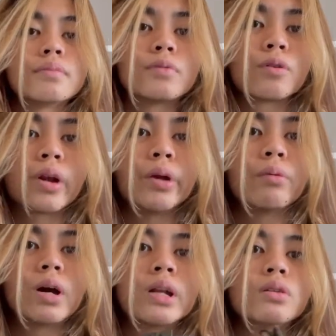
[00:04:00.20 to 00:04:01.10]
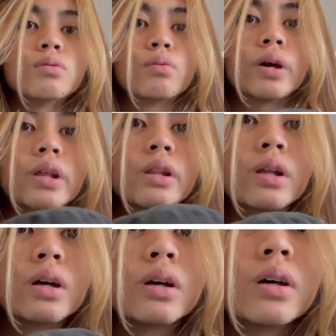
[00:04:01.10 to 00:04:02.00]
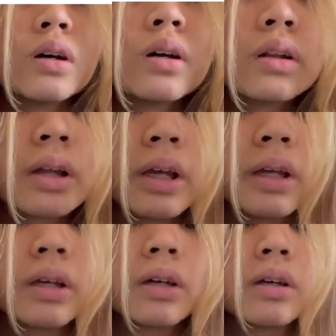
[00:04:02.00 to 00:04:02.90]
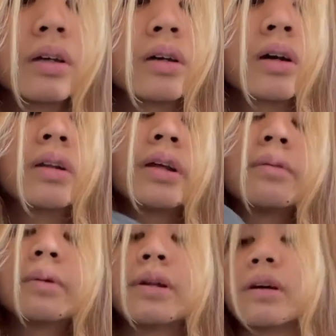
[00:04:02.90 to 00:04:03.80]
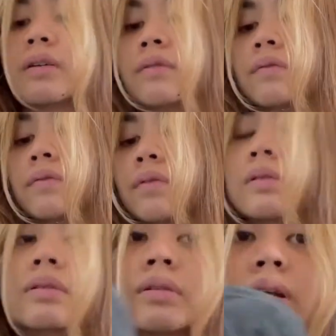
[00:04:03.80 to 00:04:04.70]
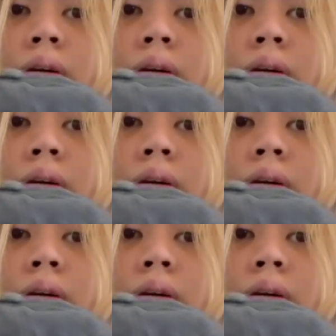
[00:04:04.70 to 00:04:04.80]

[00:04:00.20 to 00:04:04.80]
gray one with like a little bit of like a